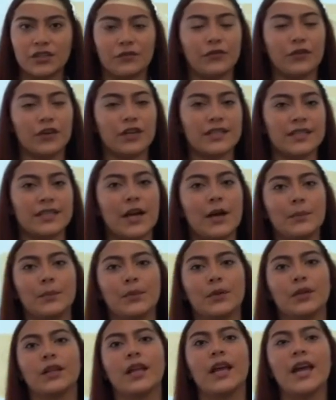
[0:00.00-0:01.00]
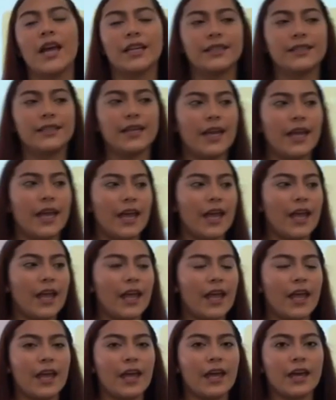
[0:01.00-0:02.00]
For example,
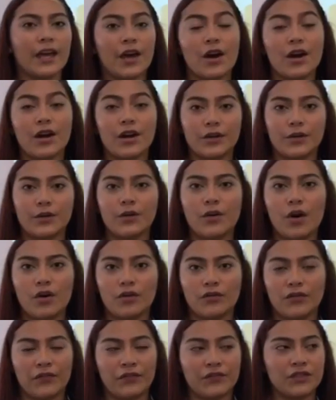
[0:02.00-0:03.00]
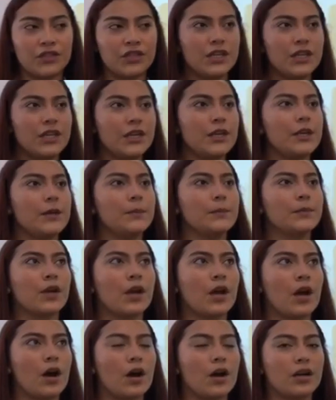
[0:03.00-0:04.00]
the cargo of ship,
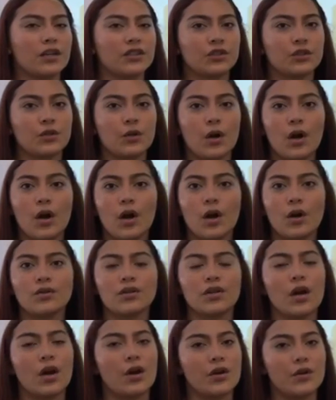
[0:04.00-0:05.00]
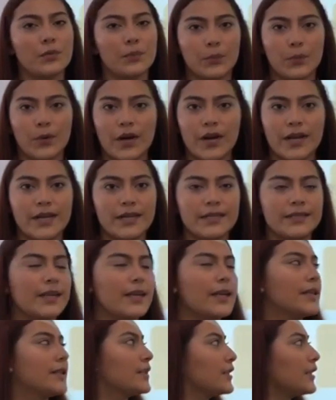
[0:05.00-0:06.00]
car trucks, airplanes,
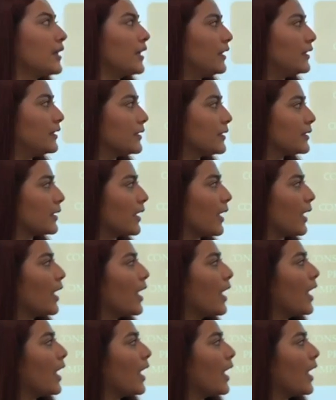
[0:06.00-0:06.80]
etc.